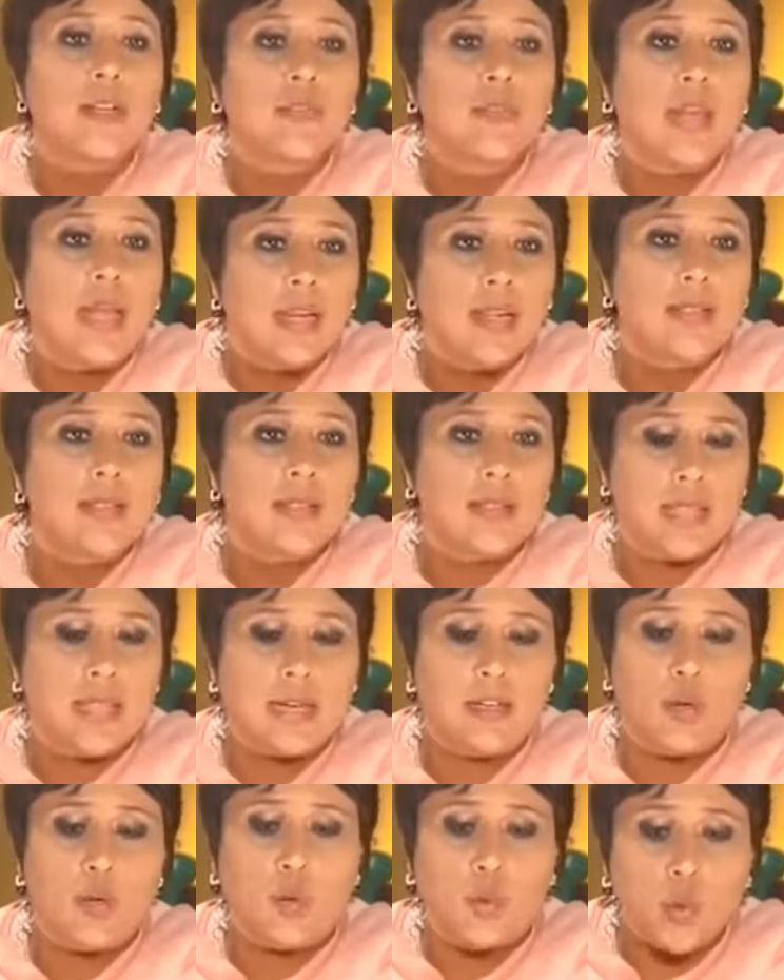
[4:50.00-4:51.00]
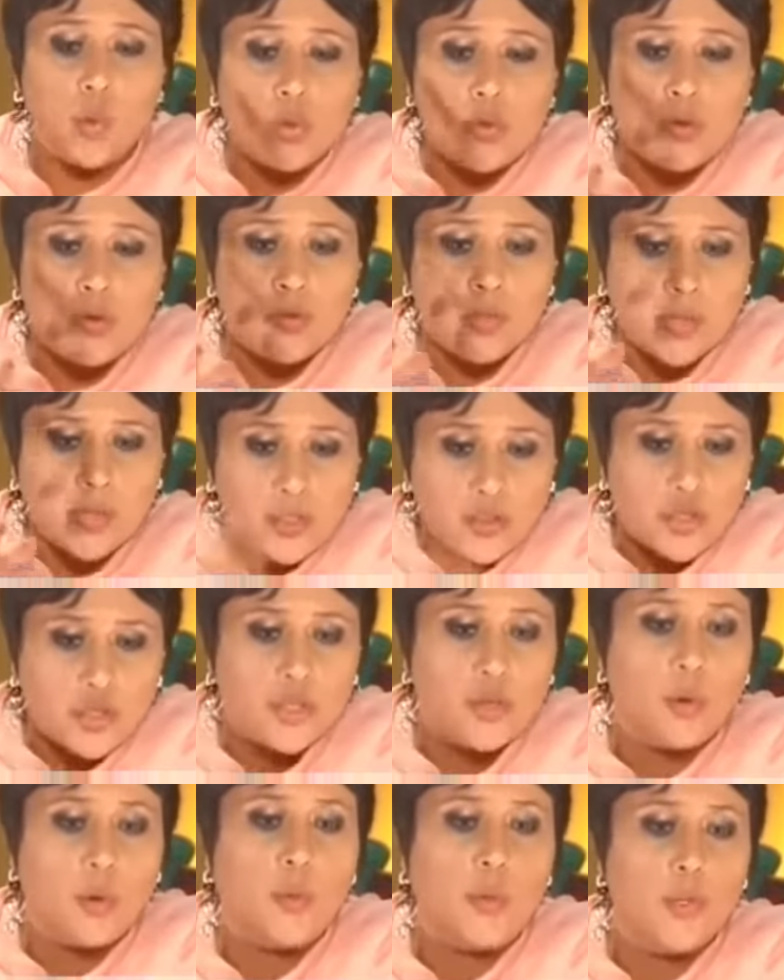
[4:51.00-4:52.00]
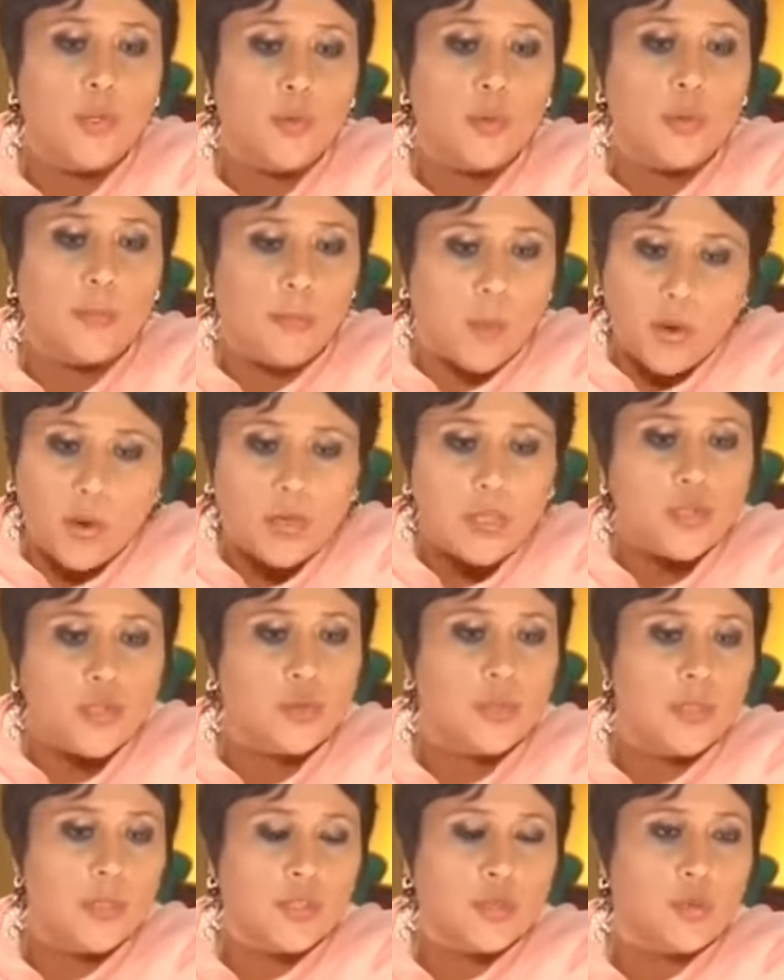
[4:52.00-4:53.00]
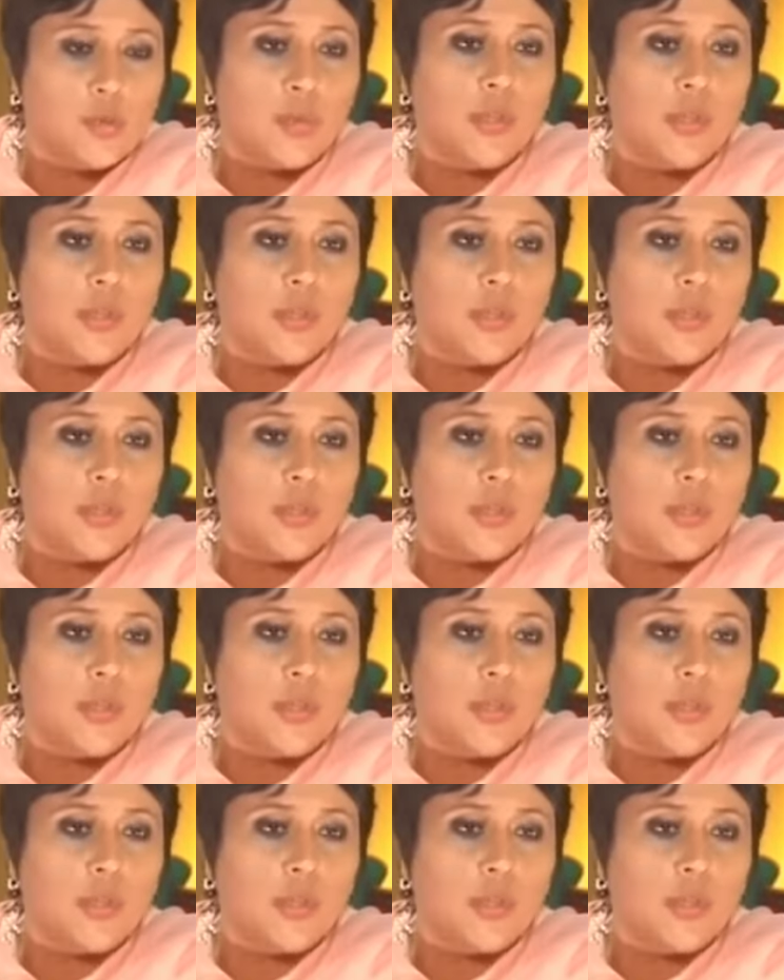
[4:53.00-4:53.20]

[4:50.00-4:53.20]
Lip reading: it in Dalits, that your own religion or what you were born into is